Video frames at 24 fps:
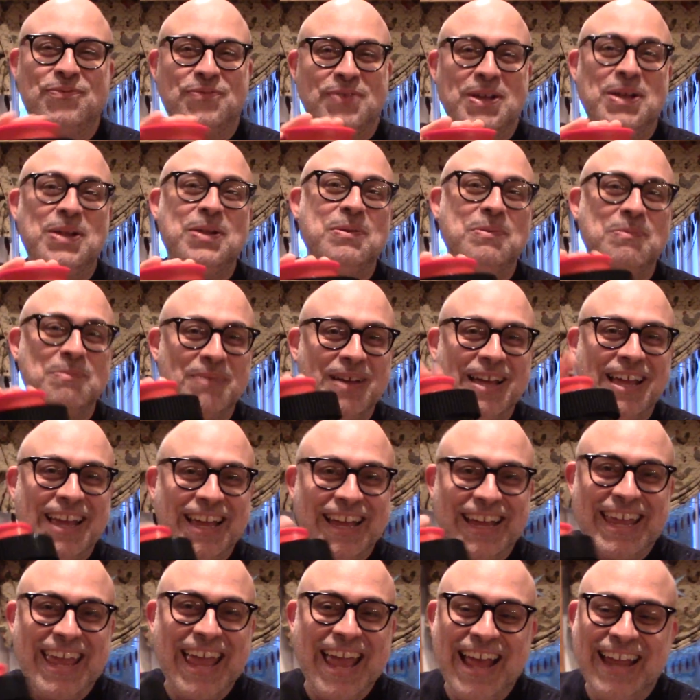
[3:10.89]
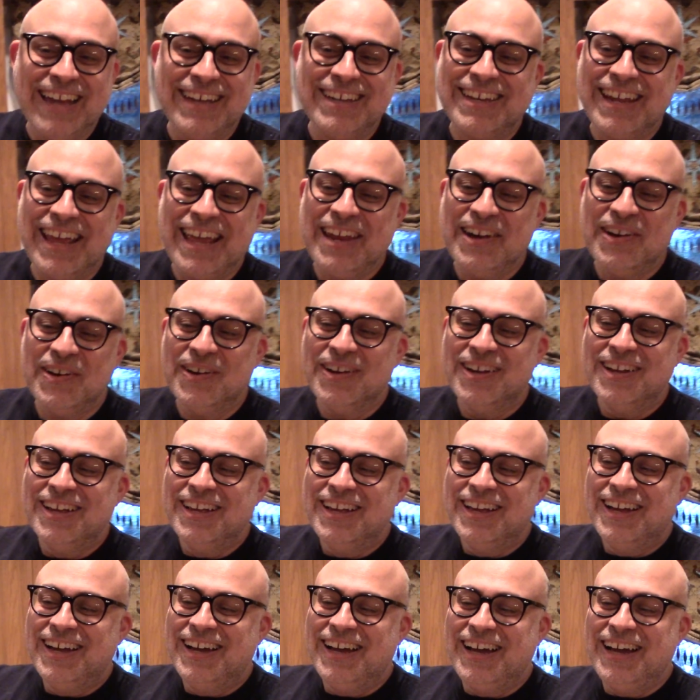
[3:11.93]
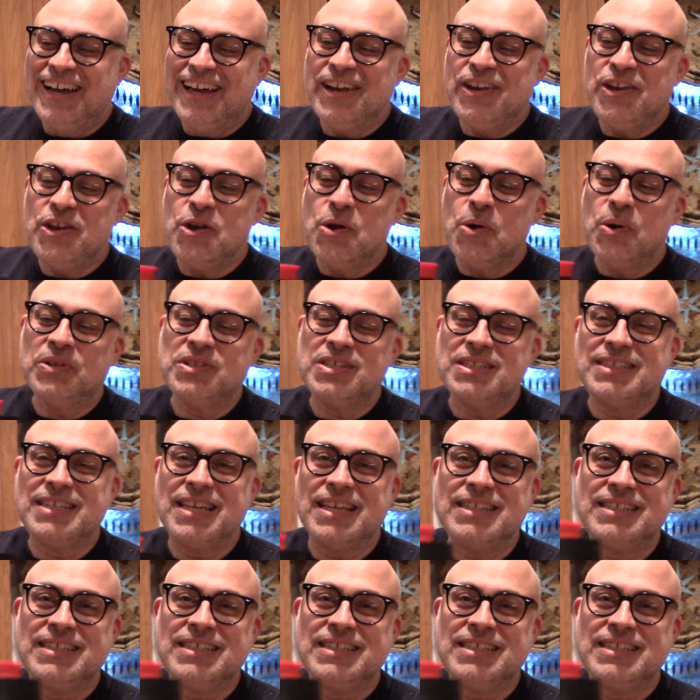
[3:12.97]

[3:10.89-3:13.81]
film container, Uh, and you notice it says